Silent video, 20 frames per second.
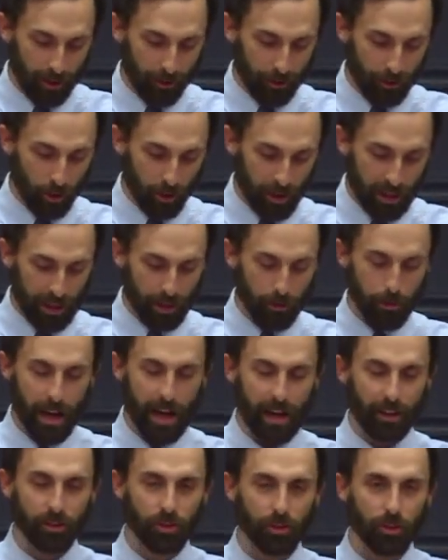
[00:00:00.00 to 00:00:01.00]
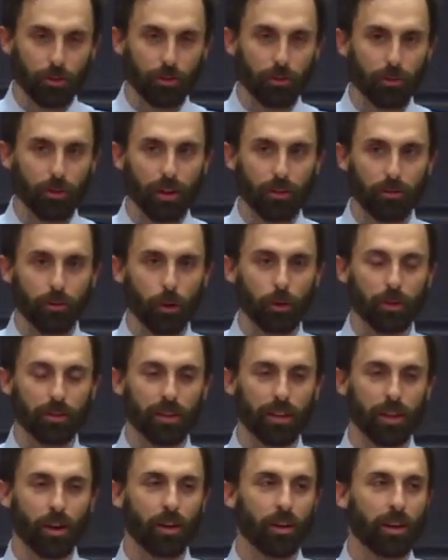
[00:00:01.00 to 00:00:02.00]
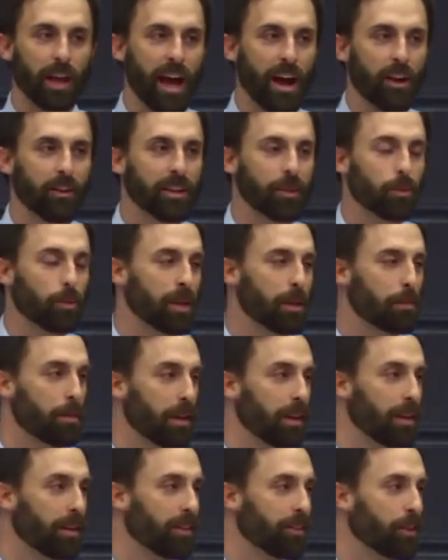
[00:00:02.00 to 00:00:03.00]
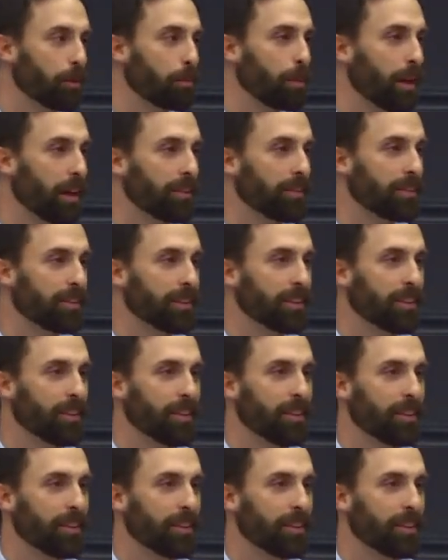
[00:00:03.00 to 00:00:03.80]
So getting back to focusing on how can we be the best